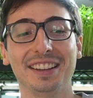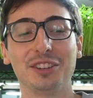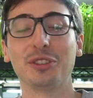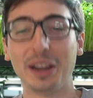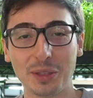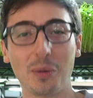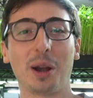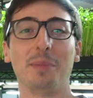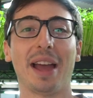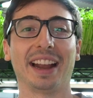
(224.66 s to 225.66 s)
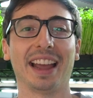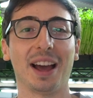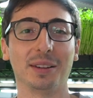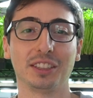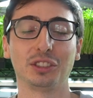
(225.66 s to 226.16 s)
drain the water back
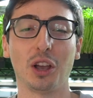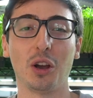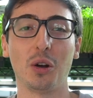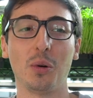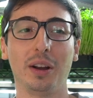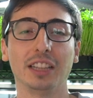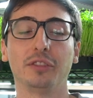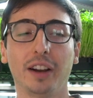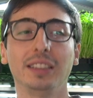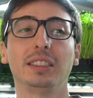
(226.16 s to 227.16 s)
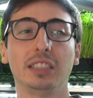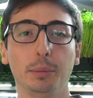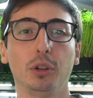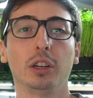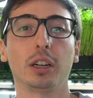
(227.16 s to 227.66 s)
out. So it's a very
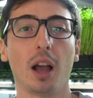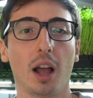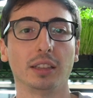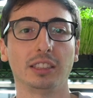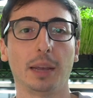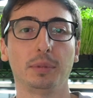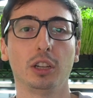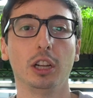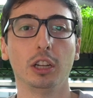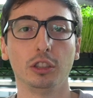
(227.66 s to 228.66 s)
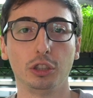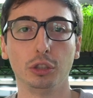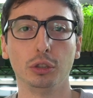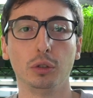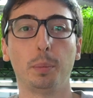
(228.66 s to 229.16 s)
similar concept
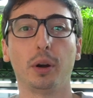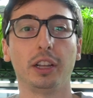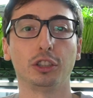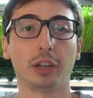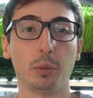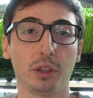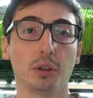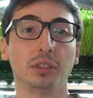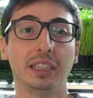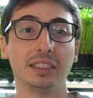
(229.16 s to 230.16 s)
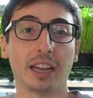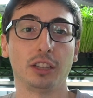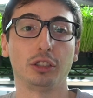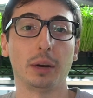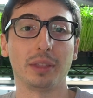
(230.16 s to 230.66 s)
to putting a tray with holes inside
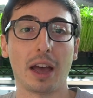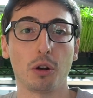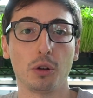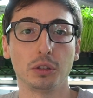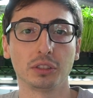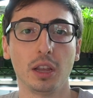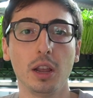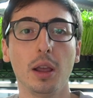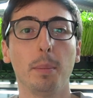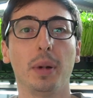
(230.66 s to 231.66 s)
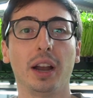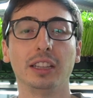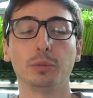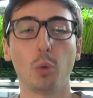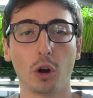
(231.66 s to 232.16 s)
a tray without holes, but
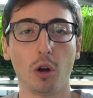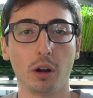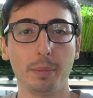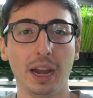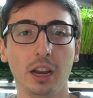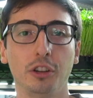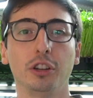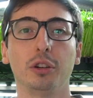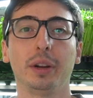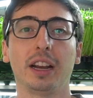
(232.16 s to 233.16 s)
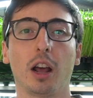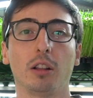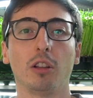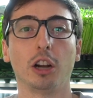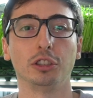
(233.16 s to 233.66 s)
it's more automated, you're doing it on
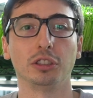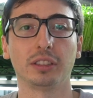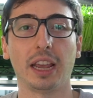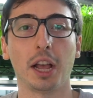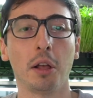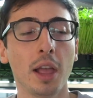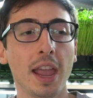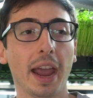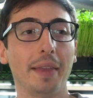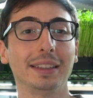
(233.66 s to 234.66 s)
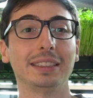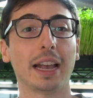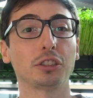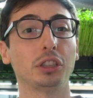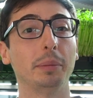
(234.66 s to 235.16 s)
a larger scale, and this is
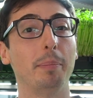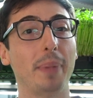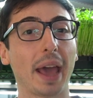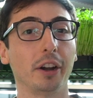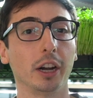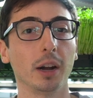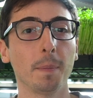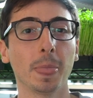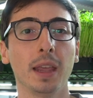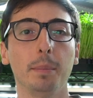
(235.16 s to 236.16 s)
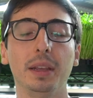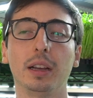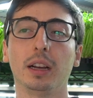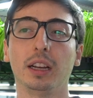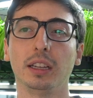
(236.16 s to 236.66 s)
actually better
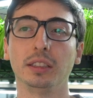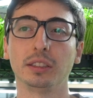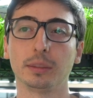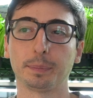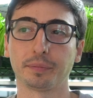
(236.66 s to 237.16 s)
because